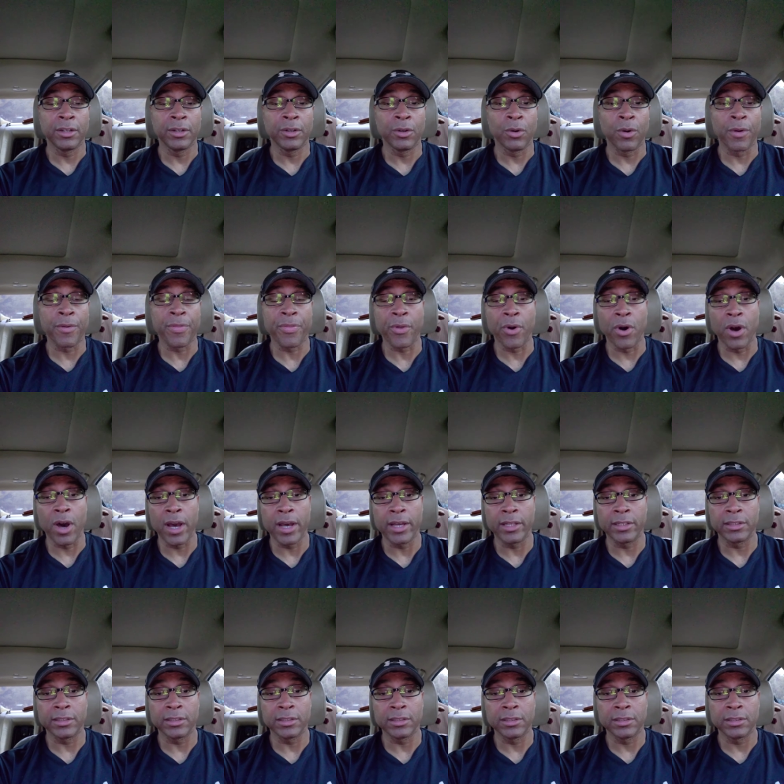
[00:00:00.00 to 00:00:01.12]
or thought
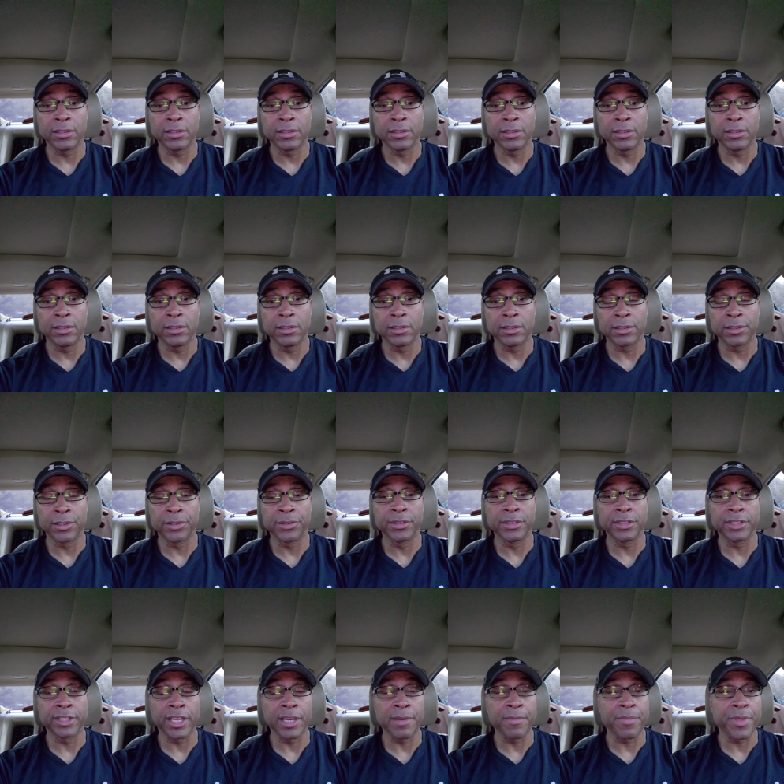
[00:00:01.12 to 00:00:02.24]
they're the
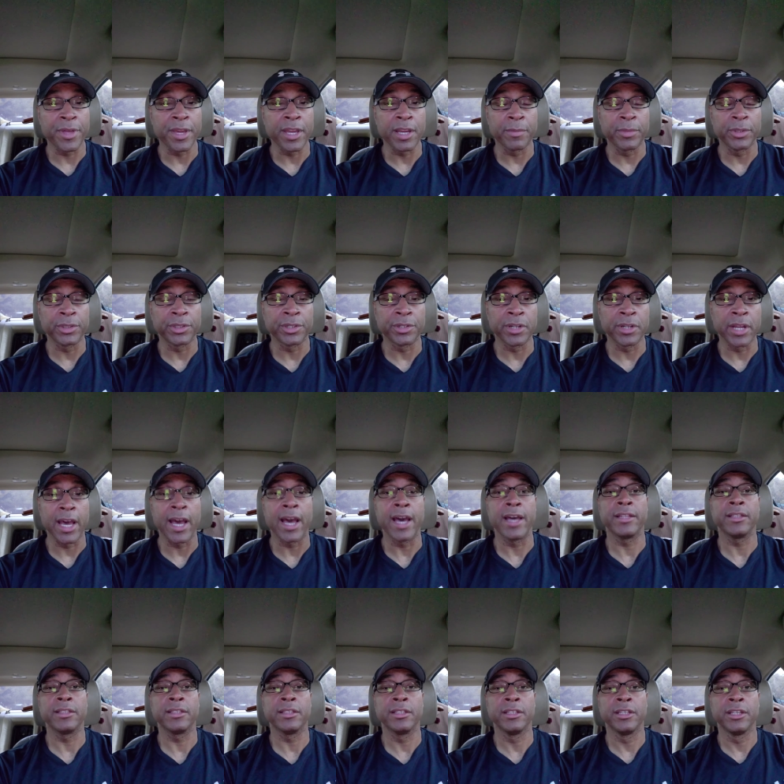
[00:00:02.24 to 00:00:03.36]
same thing, but they're not.
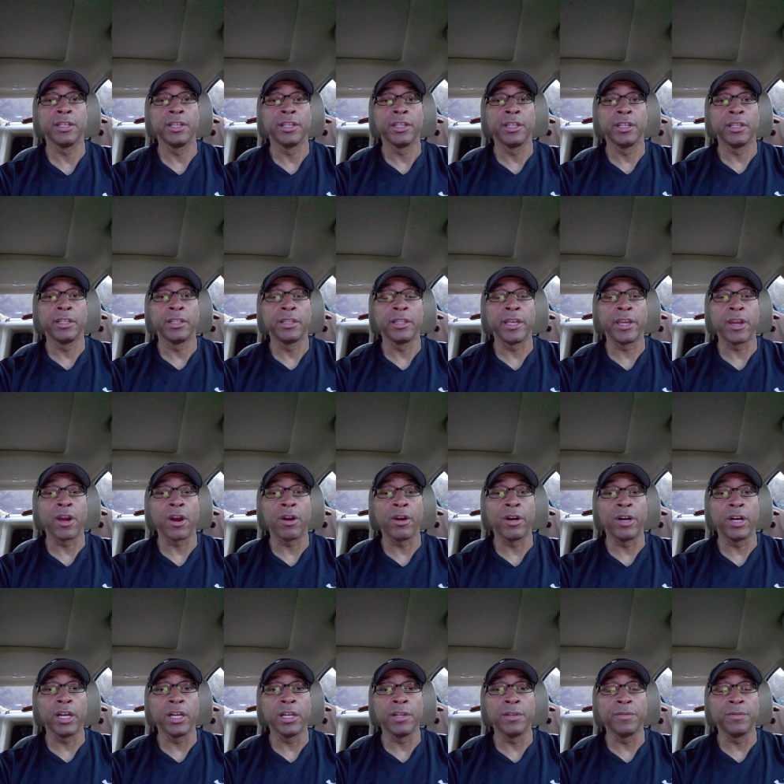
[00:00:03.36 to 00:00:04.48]
They are
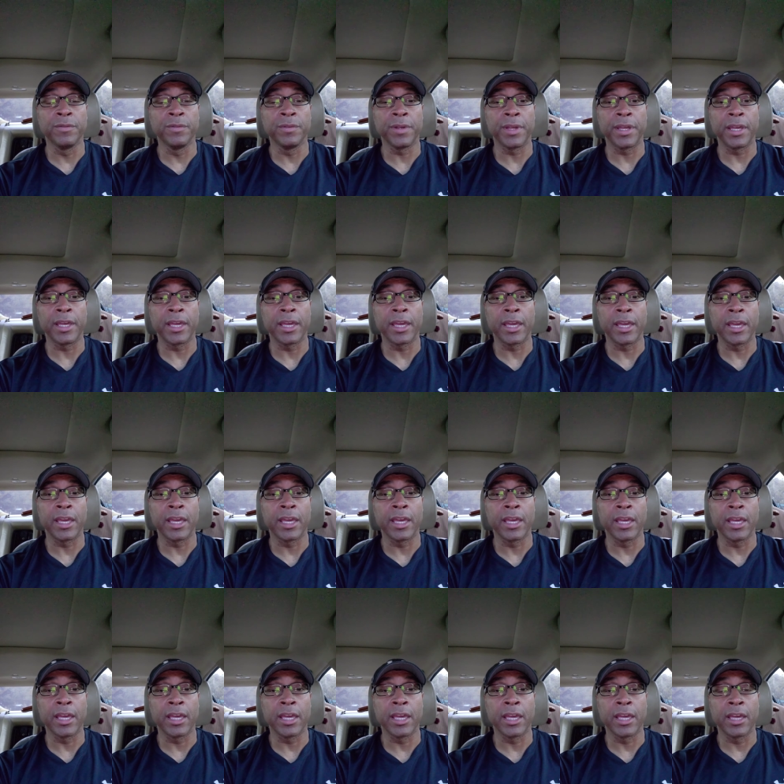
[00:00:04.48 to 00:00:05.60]
of
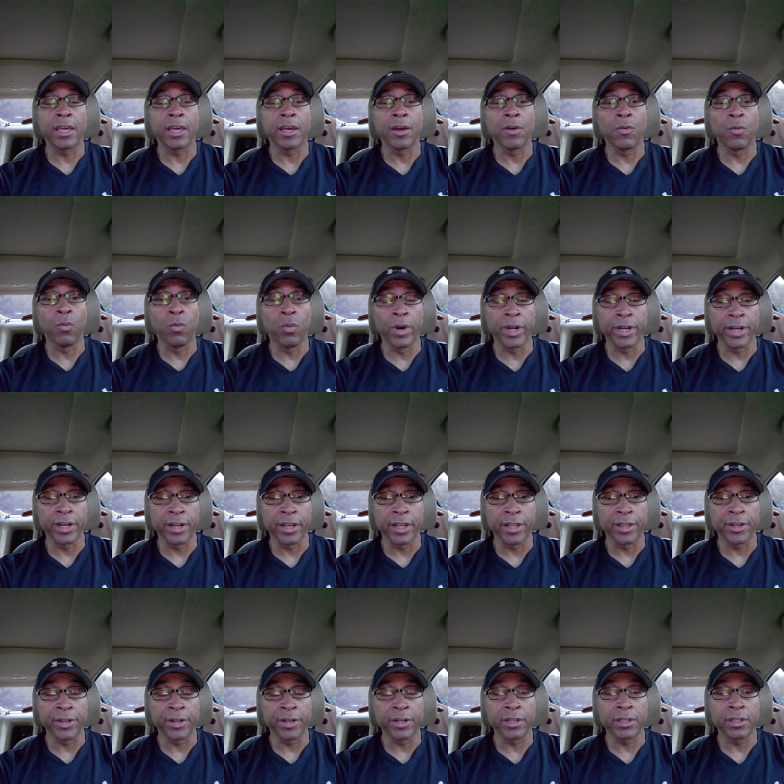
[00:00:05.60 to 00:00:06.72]
one
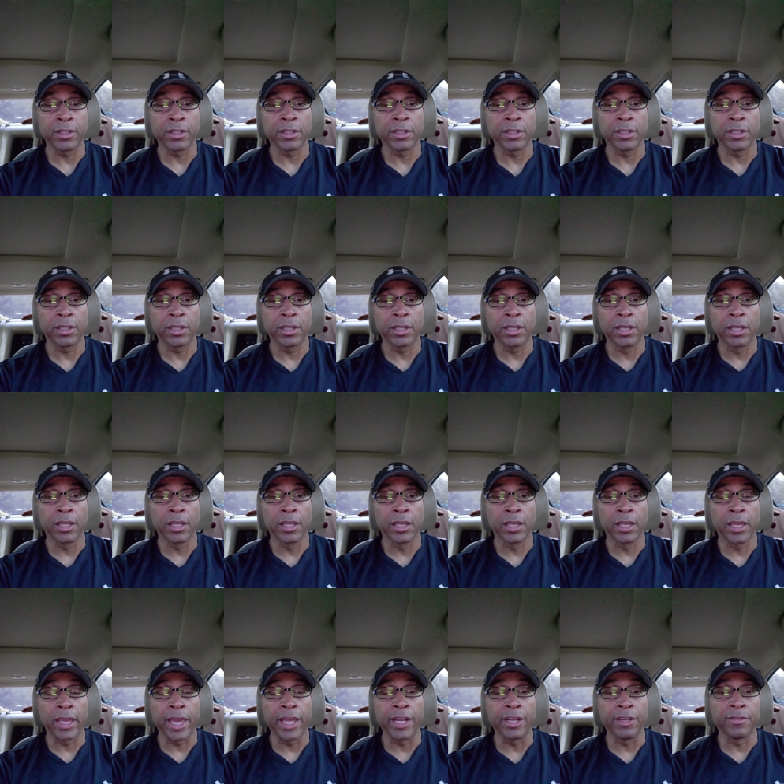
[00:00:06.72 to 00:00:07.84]
another
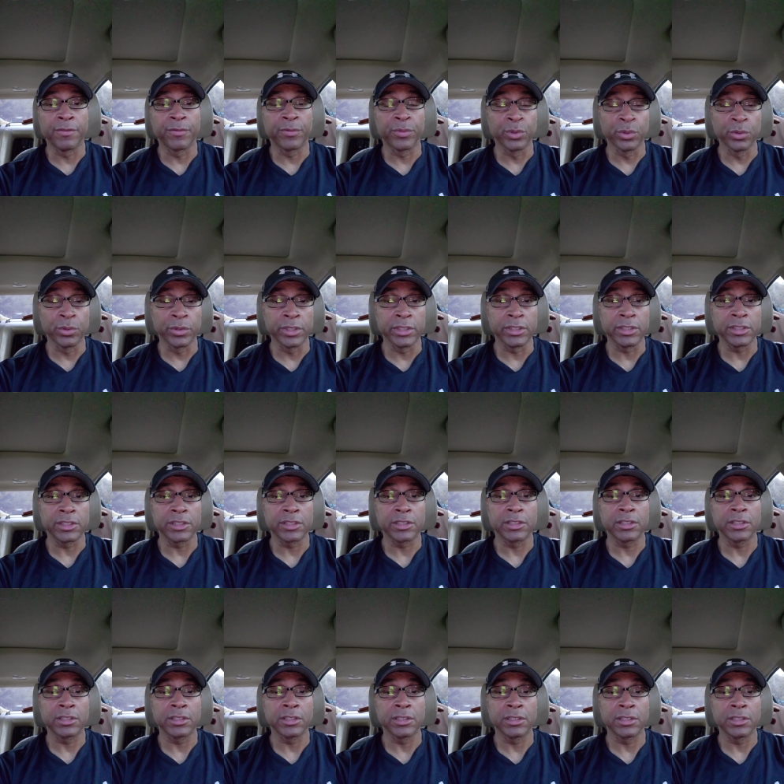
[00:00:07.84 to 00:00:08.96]
and influence
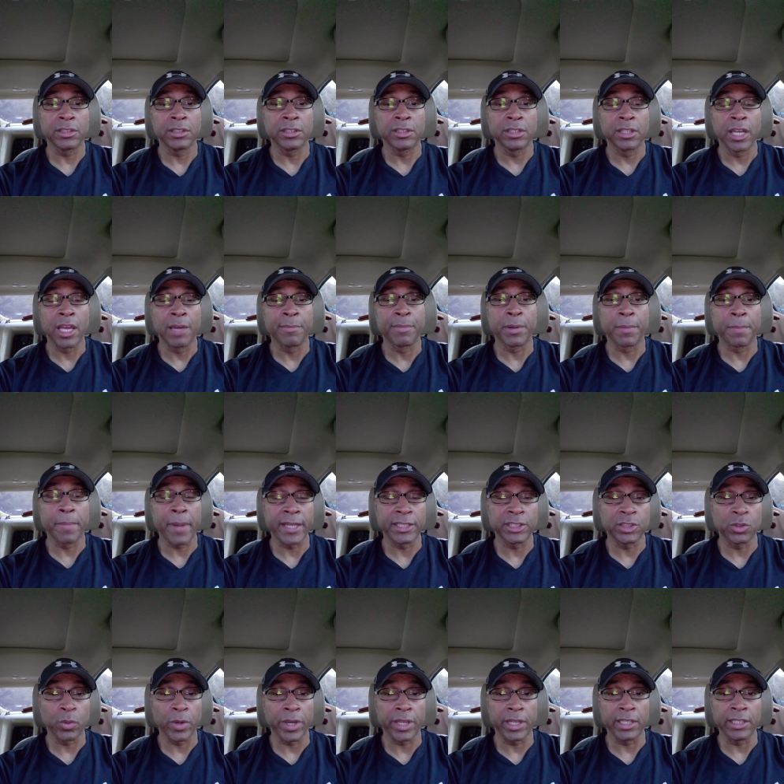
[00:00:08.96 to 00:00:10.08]
and
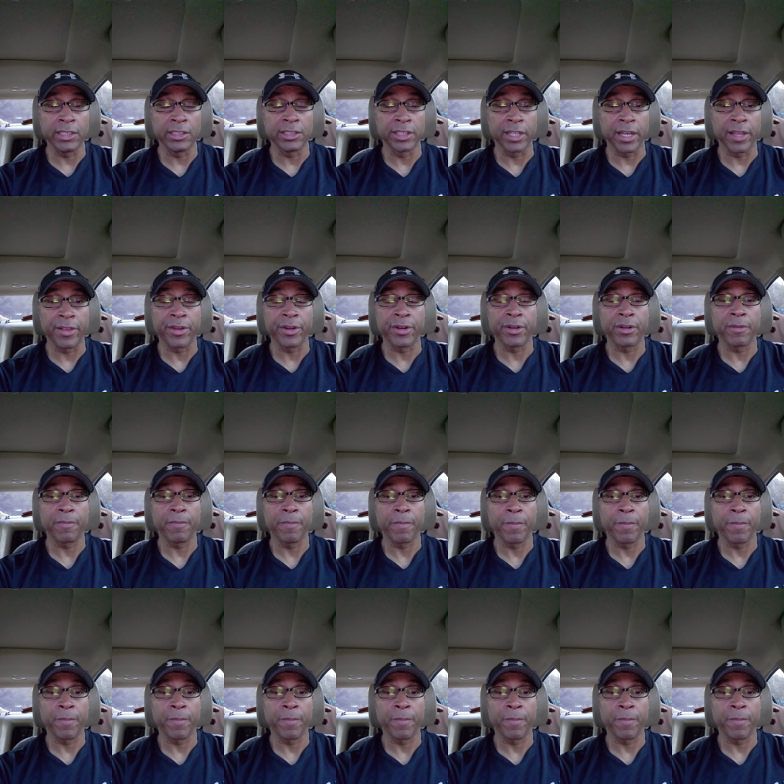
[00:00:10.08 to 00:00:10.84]
perpetuate each other.